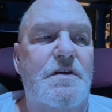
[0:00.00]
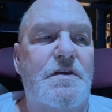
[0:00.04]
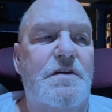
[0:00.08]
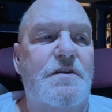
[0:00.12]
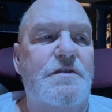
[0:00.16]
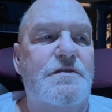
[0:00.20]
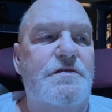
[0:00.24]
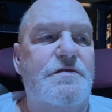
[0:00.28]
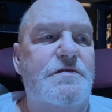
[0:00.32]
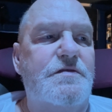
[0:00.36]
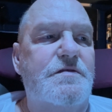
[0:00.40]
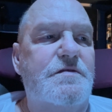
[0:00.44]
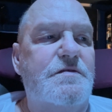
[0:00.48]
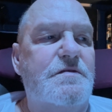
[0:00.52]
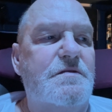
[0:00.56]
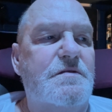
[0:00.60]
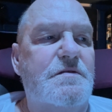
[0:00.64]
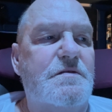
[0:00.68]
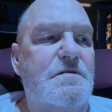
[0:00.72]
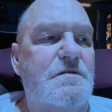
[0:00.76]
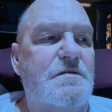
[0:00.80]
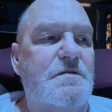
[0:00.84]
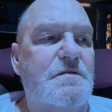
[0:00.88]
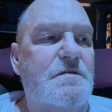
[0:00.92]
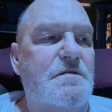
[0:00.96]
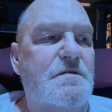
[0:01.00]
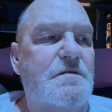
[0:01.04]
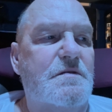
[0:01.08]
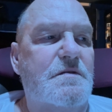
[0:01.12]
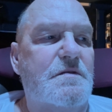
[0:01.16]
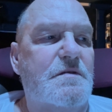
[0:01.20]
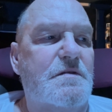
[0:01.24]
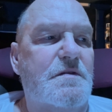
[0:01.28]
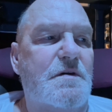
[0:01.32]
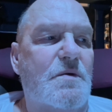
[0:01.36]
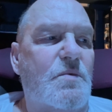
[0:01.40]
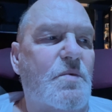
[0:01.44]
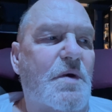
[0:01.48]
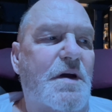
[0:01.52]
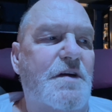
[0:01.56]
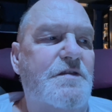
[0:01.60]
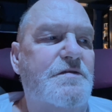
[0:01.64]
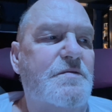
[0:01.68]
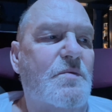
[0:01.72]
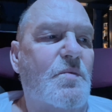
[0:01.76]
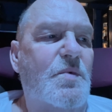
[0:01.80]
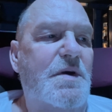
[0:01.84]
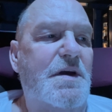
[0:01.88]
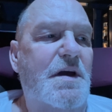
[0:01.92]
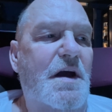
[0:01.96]
is the
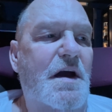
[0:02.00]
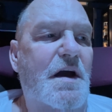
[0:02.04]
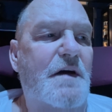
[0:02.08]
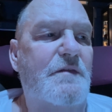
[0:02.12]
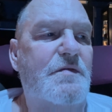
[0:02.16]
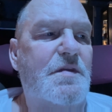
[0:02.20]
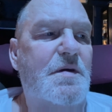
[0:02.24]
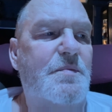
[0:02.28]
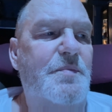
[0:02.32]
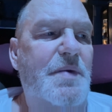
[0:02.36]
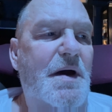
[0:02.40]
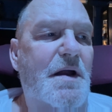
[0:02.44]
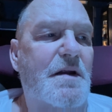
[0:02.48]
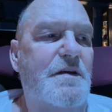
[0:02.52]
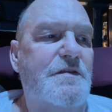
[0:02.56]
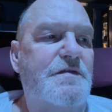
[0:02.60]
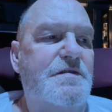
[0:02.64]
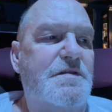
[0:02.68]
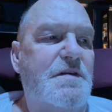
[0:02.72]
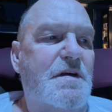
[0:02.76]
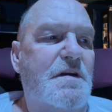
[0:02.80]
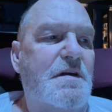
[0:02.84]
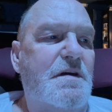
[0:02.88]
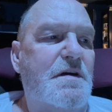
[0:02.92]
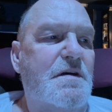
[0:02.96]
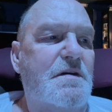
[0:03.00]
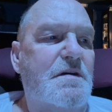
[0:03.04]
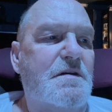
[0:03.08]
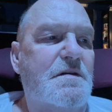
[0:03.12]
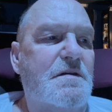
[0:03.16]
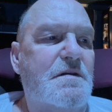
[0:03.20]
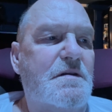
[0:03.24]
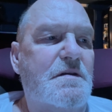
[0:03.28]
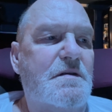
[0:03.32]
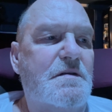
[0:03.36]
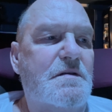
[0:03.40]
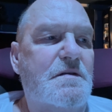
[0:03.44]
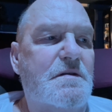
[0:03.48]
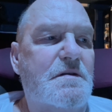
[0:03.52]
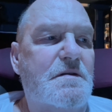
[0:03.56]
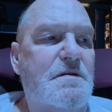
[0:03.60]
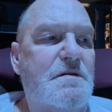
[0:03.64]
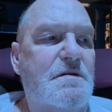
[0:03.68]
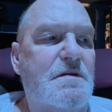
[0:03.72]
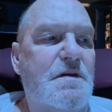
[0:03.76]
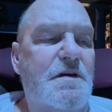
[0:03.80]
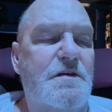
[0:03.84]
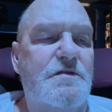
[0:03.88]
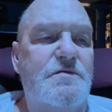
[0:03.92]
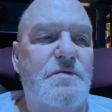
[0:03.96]
reason we have the Palestinian
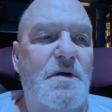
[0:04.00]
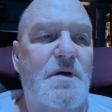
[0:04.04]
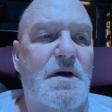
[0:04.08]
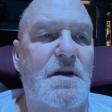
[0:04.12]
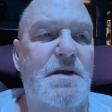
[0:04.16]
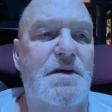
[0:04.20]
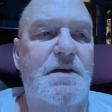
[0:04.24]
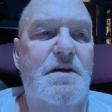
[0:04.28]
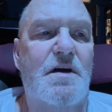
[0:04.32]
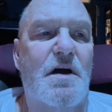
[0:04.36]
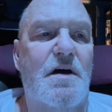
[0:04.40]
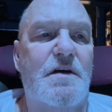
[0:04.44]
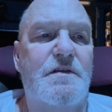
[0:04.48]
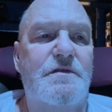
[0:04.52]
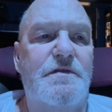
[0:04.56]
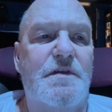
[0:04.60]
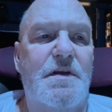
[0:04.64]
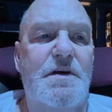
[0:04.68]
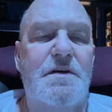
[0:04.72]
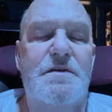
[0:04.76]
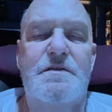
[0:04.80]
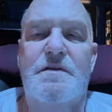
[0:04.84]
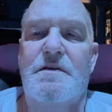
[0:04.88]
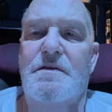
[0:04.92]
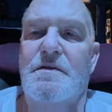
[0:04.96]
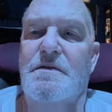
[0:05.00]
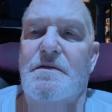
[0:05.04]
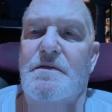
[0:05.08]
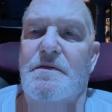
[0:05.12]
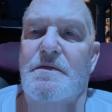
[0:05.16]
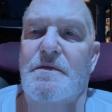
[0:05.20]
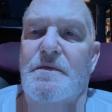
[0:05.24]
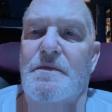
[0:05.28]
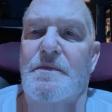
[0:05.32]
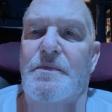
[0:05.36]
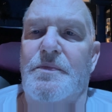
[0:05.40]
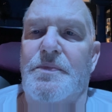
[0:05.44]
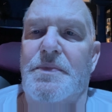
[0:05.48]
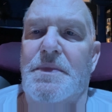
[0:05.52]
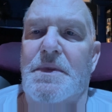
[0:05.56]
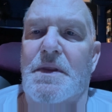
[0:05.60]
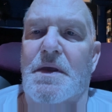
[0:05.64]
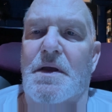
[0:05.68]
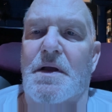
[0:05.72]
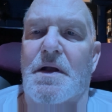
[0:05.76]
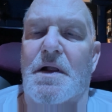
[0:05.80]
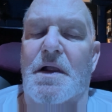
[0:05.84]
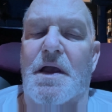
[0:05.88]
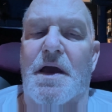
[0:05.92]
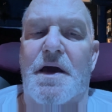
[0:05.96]
Israeli conflict.
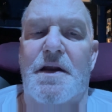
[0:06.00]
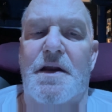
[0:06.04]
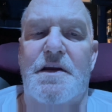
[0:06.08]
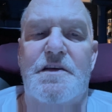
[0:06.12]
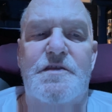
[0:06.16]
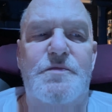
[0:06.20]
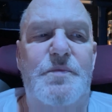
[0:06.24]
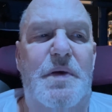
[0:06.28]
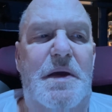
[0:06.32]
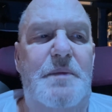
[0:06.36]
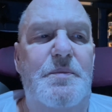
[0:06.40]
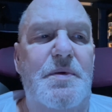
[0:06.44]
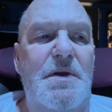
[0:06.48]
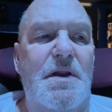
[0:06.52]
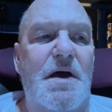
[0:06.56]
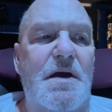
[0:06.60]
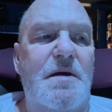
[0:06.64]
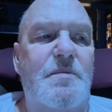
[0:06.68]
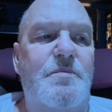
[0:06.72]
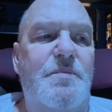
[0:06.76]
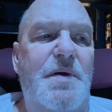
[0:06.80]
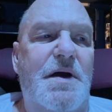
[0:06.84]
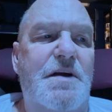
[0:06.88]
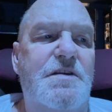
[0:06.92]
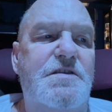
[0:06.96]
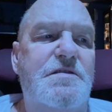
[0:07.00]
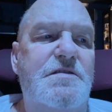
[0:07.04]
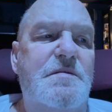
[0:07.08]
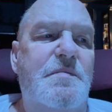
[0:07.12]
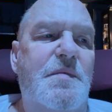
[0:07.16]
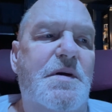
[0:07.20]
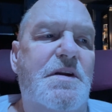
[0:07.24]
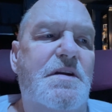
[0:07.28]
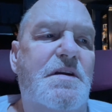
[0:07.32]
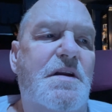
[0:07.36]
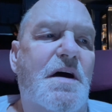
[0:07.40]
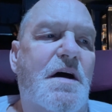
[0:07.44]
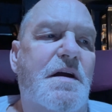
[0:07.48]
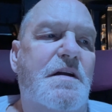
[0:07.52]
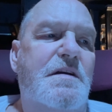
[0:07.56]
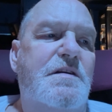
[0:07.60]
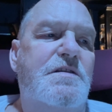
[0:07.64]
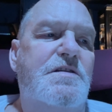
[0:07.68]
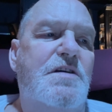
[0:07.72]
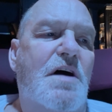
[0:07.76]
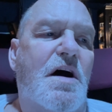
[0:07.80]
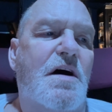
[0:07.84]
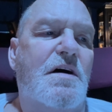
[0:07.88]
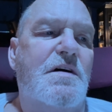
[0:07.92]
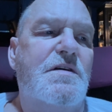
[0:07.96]
And it's people like Benjamin
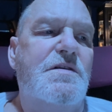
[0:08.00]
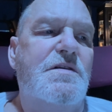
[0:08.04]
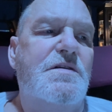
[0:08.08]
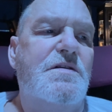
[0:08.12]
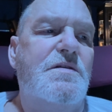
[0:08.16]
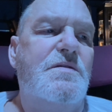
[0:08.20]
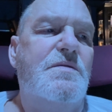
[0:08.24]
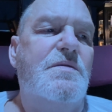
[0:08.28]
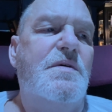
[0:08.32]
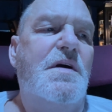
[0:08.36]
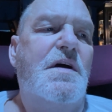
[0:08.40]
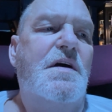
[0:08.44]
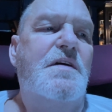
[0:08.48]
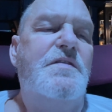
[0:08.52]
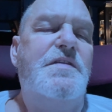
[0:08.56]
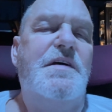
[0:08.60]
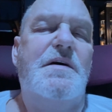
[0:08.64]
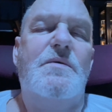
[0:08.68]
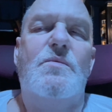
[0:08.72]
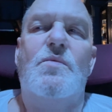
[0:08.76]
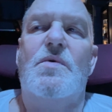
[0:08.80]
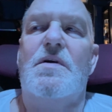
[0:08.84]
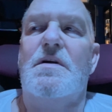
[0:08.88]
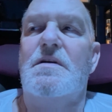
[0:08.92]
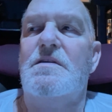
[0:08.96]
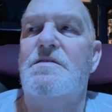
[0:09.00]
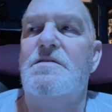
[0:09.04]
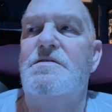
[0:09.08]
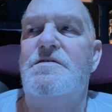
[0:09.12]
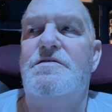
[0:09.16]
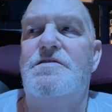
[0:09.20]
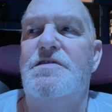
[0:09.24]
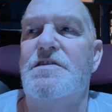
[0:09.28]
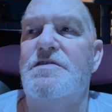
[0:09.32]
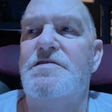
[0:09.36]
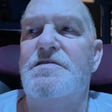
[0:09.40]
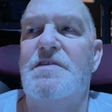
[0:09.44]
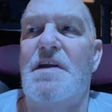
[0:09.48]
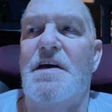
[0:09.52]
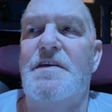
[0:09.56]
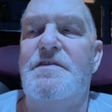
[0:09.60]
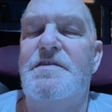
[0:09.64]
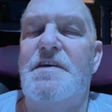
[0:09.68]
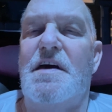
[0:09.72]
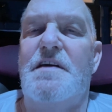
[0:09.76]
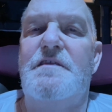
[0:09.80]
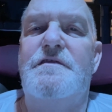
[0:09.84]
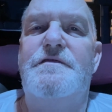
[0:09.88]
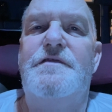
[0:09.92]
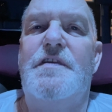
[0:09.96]
Netanyahu that were just like
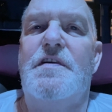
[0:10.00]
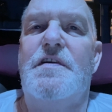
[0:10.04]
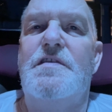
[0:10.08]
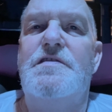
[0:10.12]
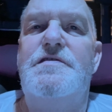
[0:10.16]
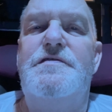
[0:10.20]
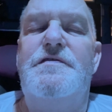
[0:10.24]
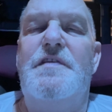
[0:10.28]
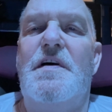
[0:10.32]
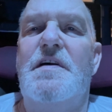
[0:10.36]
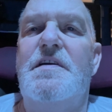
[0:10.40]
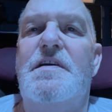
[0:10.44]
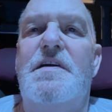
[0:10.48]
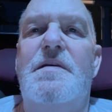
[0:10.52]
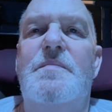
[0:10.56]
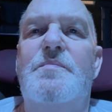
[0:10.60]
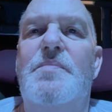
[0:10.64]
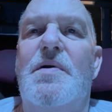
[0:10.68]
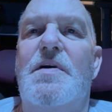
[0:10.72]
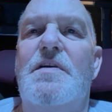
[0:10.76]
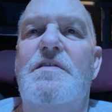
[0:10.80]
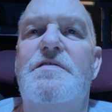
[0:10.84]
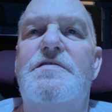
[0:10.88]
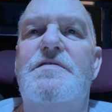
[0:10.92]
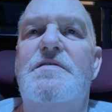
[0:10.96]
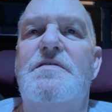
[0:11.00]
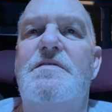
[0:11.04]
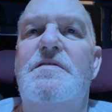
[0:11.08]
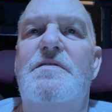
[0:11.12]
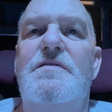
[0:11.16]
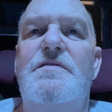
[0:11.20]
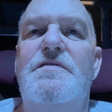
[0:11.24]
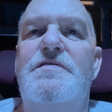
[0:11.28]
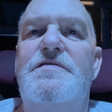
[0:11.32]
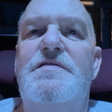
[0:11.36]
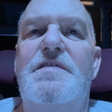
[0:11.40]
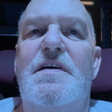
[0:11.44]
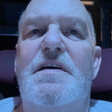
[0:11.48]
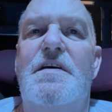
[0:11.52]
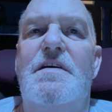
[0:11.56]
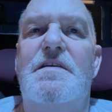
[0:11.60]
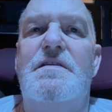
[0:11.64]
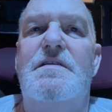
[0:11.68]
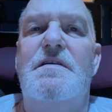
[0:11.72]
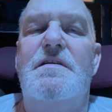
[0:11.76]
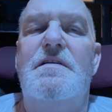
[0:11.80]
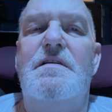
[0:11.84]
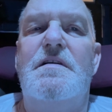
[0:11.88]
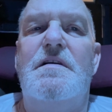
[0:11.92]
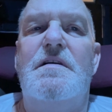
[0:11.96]
that first fucking person who
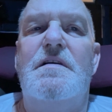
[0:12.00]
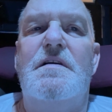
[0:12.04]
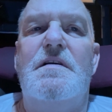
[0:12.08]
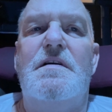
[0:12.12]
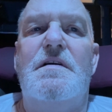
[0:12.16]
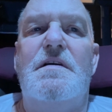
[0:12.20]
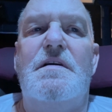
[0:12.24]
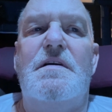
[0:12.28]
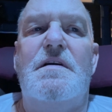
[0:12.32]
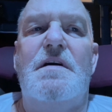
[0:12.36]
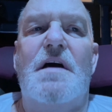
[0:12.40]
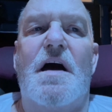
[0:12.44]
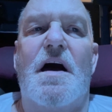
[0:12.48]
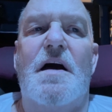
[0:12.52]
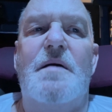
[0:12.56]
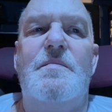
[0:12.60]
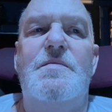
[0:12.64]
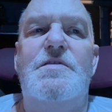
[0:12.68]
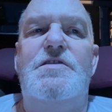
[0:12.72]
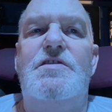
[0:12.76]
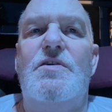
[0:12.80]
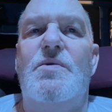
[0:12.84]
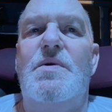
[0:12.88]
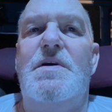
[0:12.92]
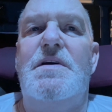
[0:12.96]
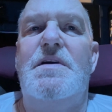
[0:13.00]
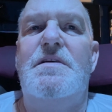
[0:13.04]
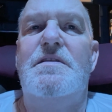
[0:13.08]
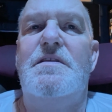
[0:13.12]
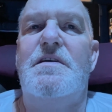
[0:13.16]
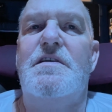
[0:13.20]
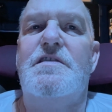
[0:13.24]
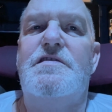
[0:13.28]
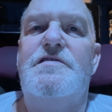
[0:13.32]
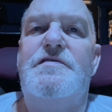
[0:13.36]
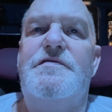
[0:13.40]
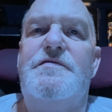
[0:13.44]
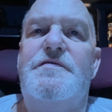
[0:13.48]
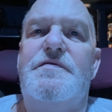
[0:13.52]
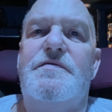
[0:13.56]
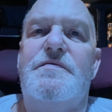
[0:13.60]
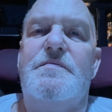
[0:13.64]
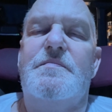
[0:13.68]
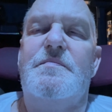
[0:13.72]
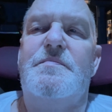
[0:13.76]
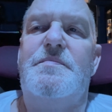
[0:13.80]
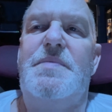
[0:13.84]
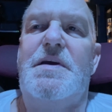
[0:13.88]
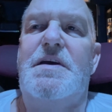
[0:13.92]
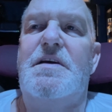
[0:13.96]
said, I'm doing this
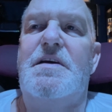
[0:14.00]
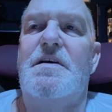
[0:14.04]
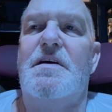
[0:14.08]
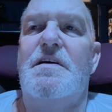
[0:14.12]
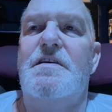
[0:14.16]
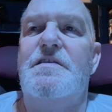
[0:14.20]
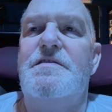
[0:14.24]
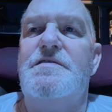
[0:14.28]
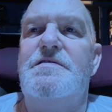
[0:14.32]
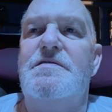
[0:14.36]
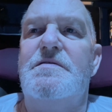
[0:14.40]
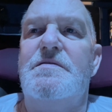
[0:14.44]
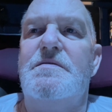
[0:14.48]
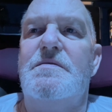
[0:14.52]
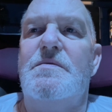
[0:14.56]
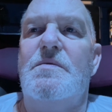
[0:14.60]
because